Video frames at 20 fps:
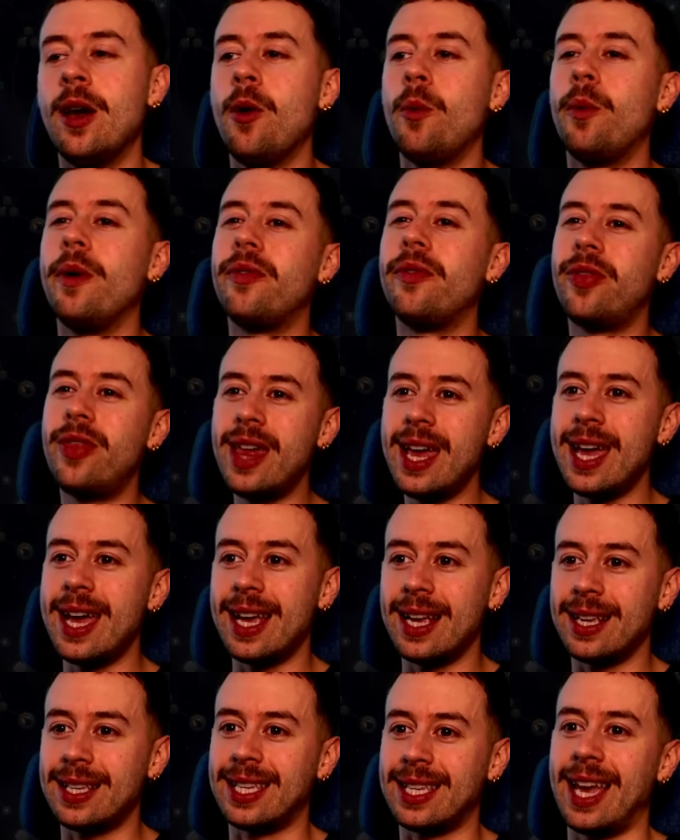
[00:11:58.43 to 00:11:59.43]
With
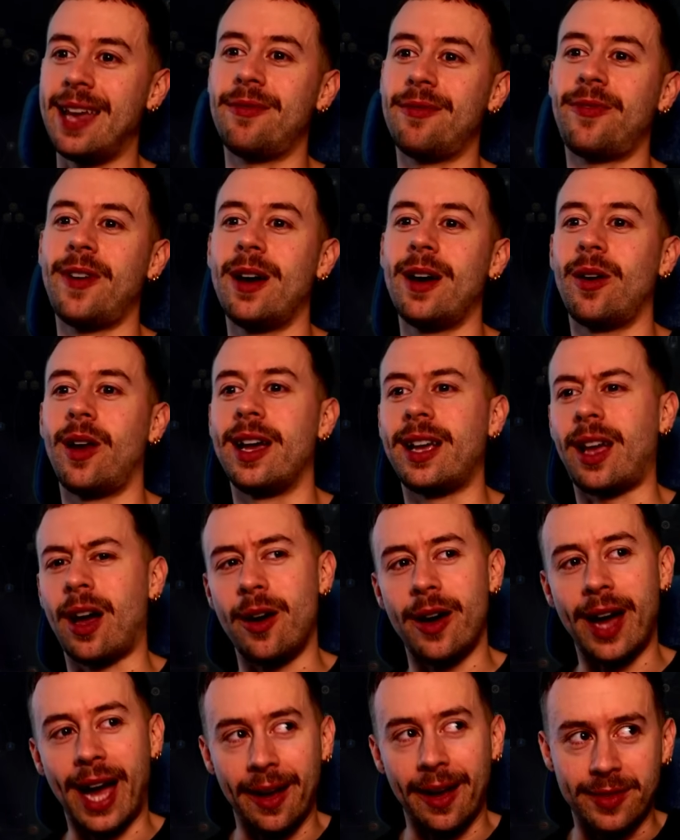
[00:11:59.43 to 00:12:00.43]
this, it felt like,
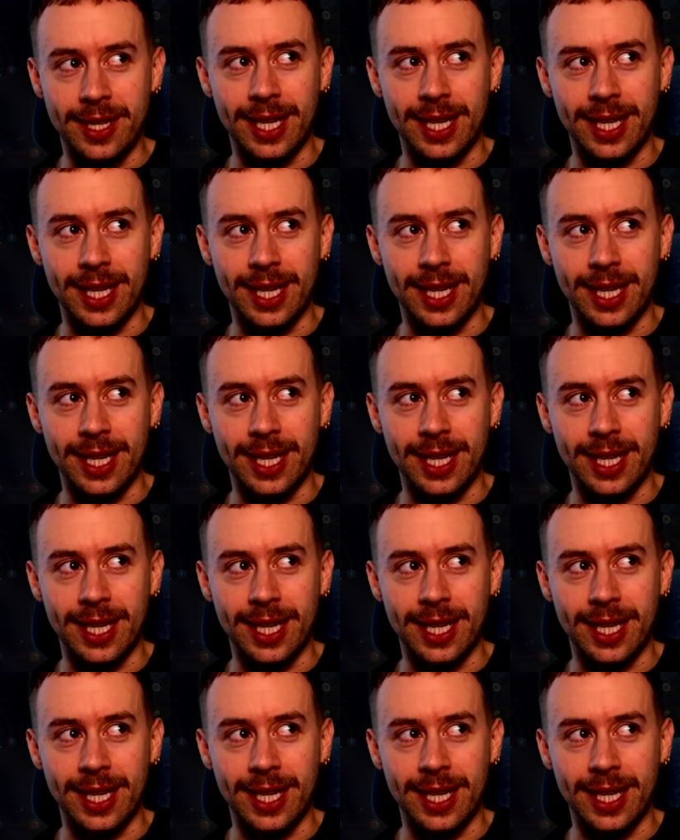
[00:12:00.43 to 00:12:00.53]
oh, I have